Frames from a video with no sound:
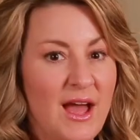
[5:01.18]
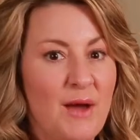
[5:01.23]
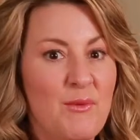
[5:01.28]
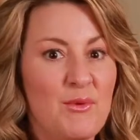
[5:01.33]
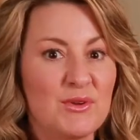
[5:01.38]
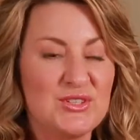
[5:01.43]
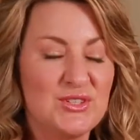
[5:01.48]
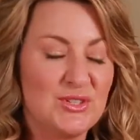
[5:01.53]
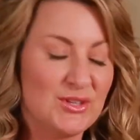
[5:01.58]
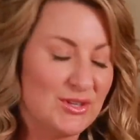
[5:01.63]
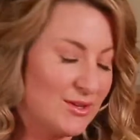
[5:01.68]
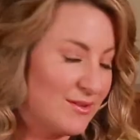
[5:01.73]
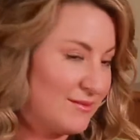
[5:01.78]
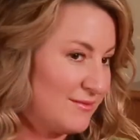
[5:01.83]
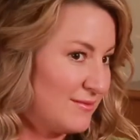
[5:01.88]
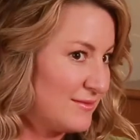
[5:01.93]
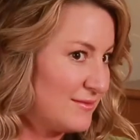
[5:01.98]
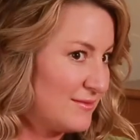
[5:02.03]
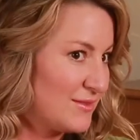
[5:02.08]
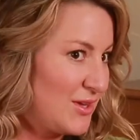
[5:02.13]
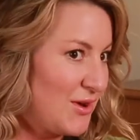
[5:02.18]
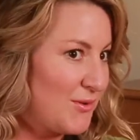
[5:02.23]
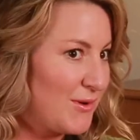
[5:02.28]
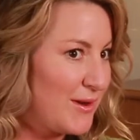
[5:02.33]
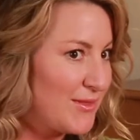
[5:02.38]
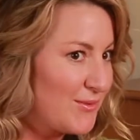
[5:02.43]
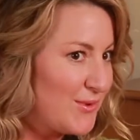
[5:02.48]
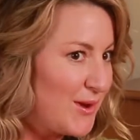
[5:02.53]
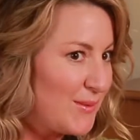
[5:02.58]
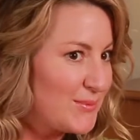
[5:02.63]
I want you to go
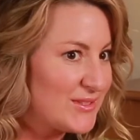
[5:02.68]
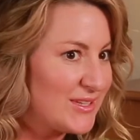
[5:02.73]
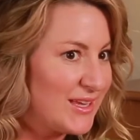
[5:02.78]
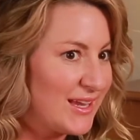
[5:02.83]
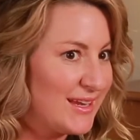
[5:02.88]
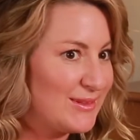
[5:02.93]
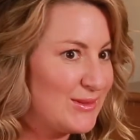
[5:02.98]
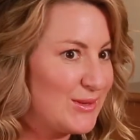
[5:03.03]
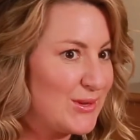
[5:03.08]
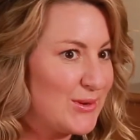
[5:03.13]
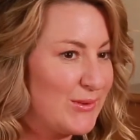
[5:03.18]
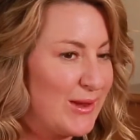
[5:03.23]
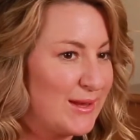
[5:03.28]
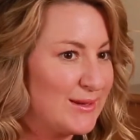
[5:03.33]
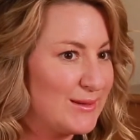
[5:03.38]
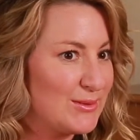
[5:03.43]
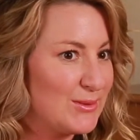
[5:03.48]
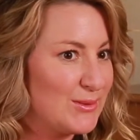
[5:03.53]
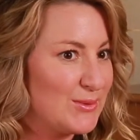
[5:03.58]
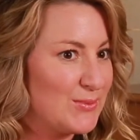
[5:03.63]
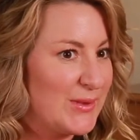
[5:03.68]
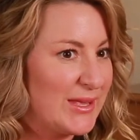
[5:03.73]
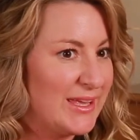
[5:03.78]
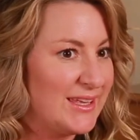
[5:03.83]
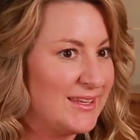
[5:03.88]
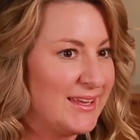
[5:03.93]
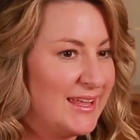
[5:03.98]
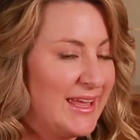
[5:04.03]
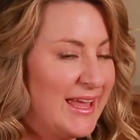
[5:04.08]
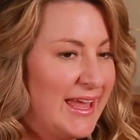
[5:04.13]
around the website, look around a little
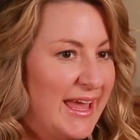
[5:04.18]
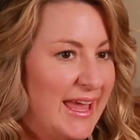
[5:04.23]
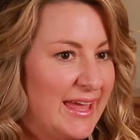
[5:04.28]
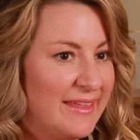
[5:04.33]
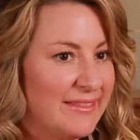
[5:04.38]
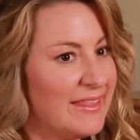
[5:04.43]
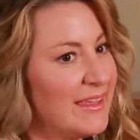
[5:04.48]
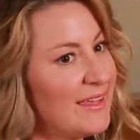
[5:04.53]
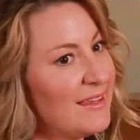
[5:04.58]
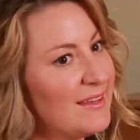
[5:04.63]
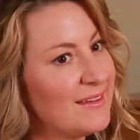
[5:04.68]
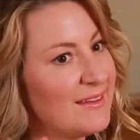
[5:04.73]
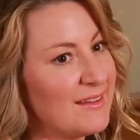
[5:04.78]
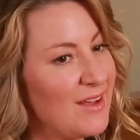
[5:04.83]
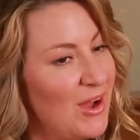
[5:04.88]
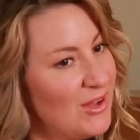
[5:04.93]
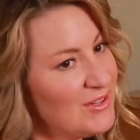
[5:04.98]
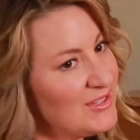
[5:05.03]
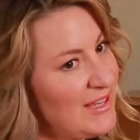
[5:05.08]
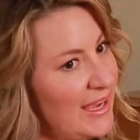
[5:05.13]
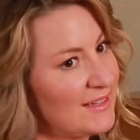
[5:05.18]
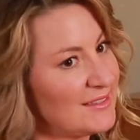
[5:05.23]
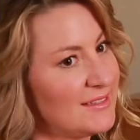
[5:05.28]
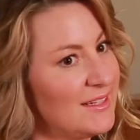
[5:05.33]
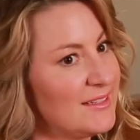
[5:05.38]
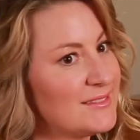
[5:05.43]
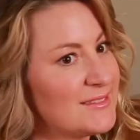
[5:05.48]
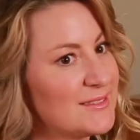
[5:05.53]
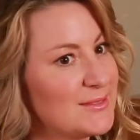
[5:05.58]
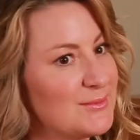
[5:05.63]
bit, and then contact
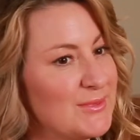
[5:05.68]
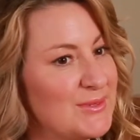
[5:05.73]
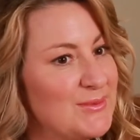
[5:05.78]
us.